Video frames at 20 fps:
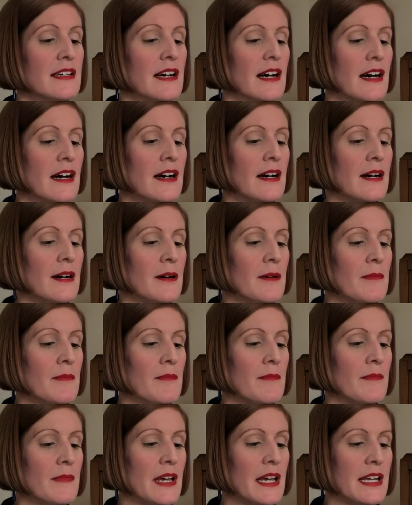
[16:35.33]

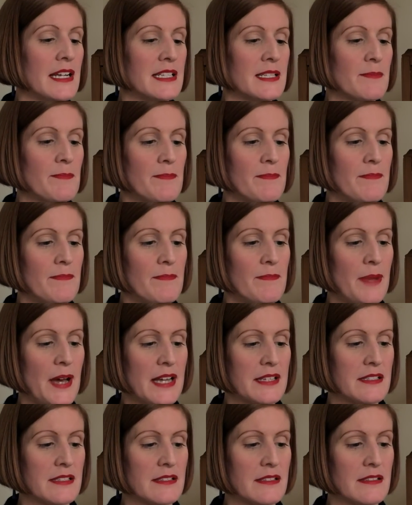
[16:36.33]
And it's
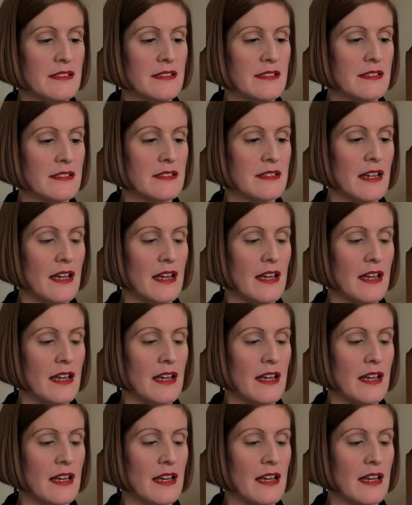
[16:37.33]
Patterns